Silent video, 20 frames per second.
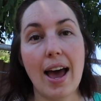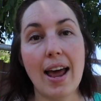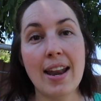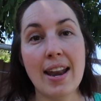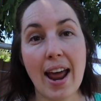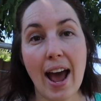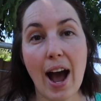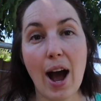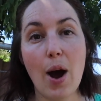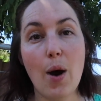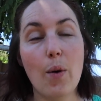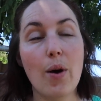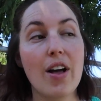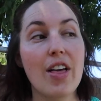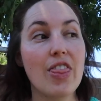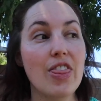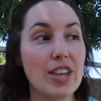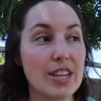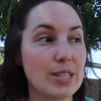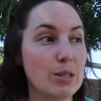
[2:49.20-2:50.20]
And now
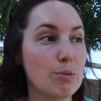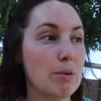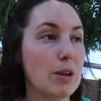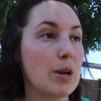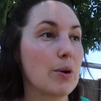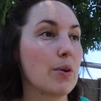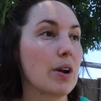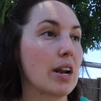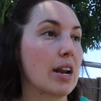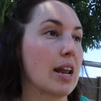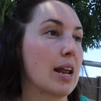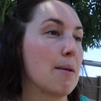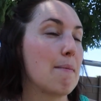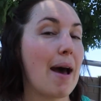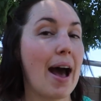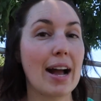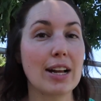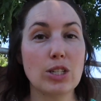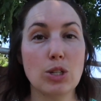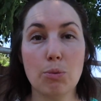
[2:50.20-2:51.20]
this week we're gonna get
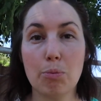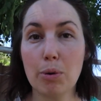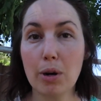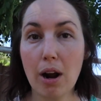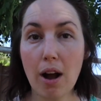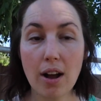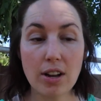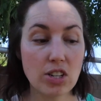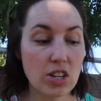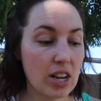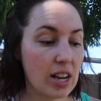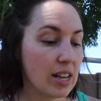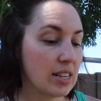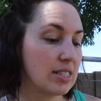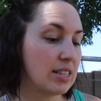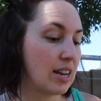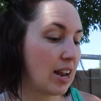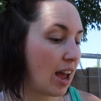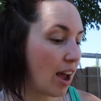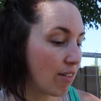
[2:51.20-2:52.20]
back to
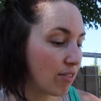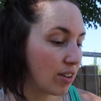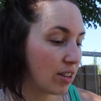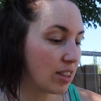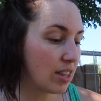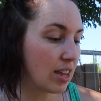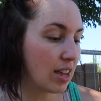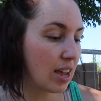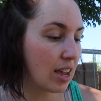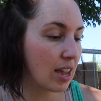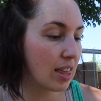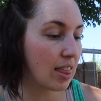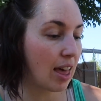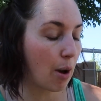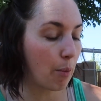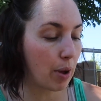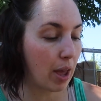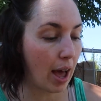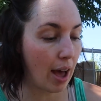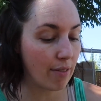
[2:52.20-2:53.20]
projects and everything
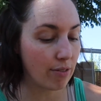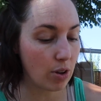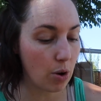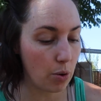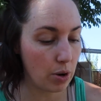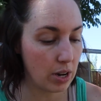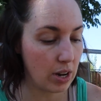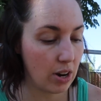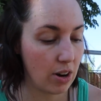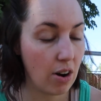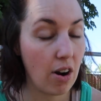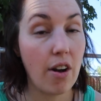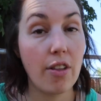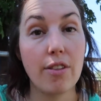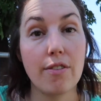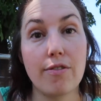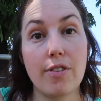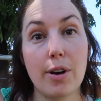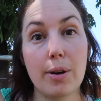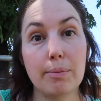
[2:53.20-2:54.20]
that we have going here on
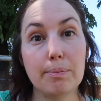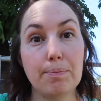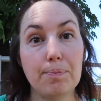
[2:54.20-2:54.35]
the farm.